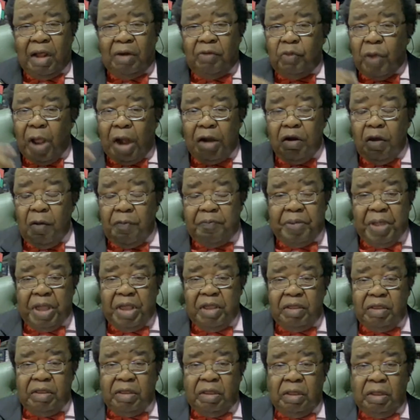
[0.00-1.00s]
and were not
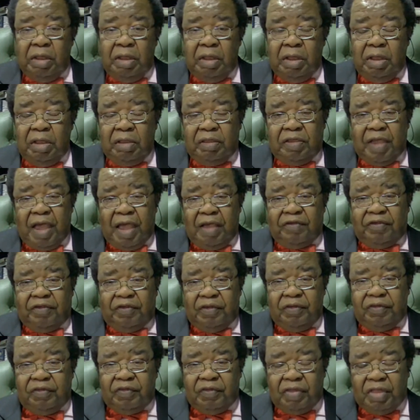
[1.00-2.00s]
paying
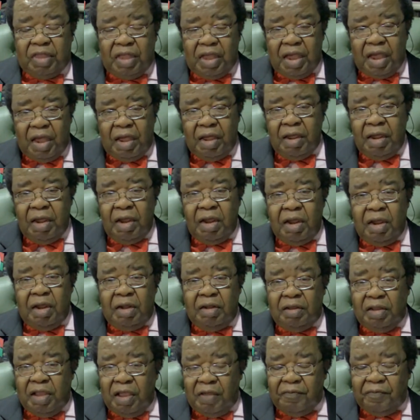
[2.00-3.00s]
taxes there.
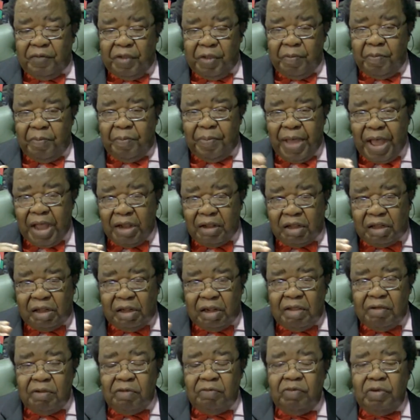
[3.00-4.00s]
They've been
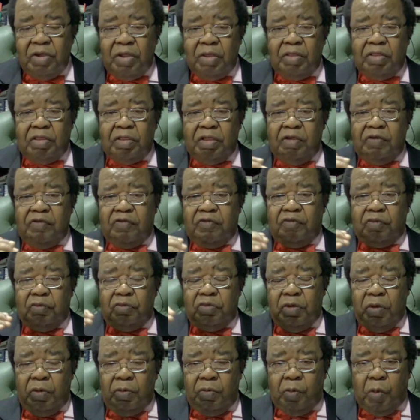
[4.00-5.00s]
battling with this,
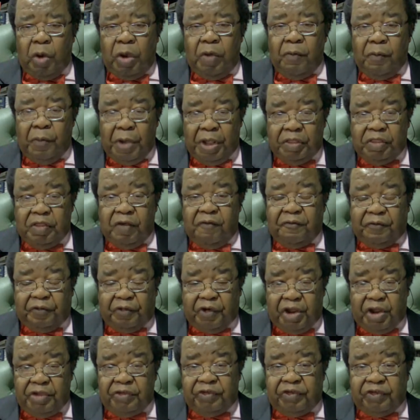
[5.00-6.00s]
with the
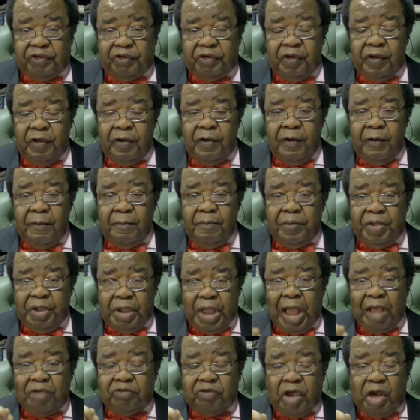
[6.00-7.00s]
French.
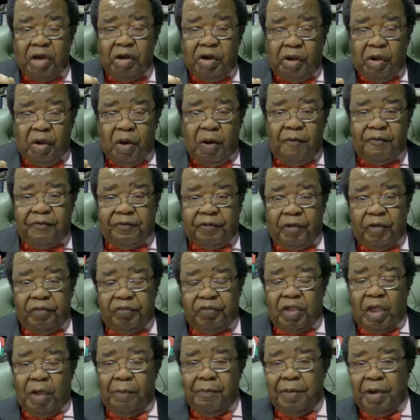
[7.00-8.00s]
They actually
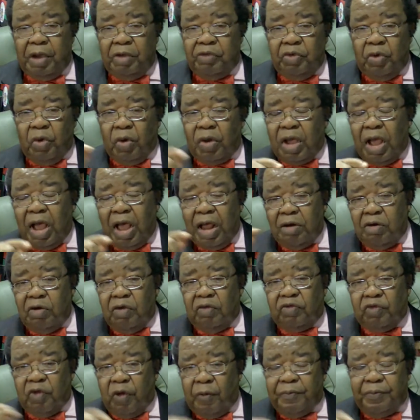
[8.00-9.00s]
upfront about you
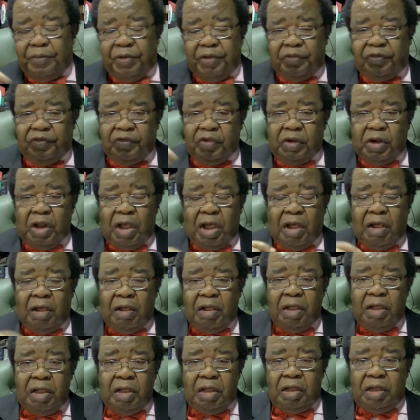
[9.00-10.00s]
cannot operate in
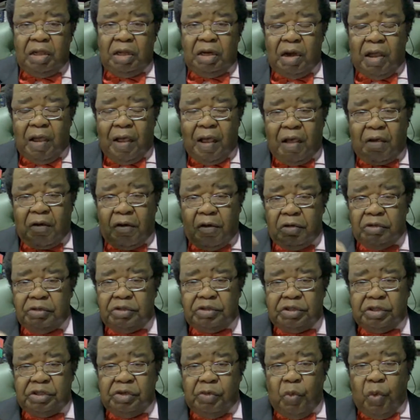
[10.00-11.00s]
our
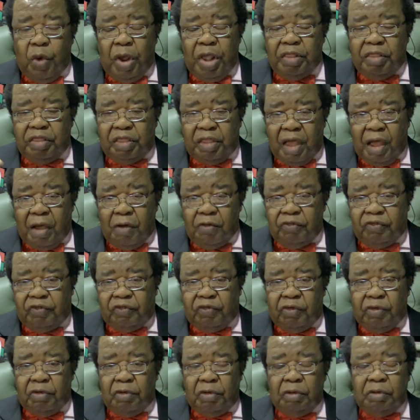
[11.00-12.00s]
country
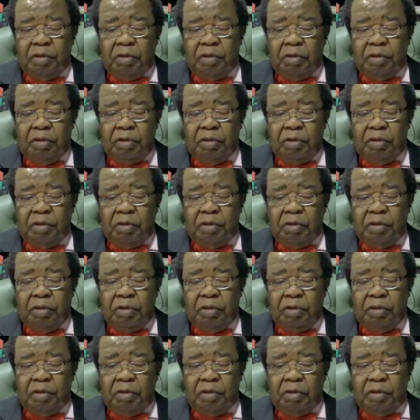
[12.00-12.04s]
without,